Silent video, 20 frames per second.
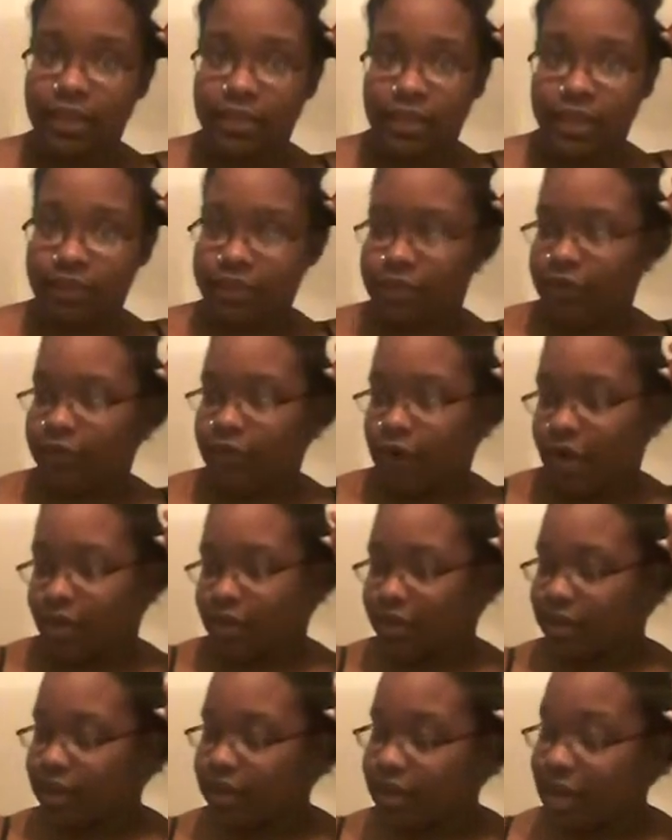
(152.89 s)
Things are
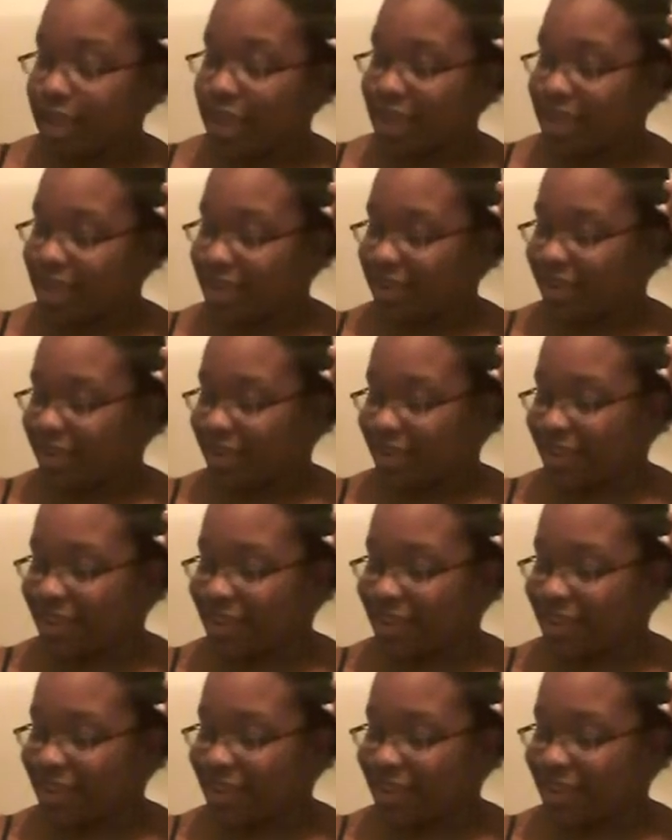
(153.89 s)
falling again.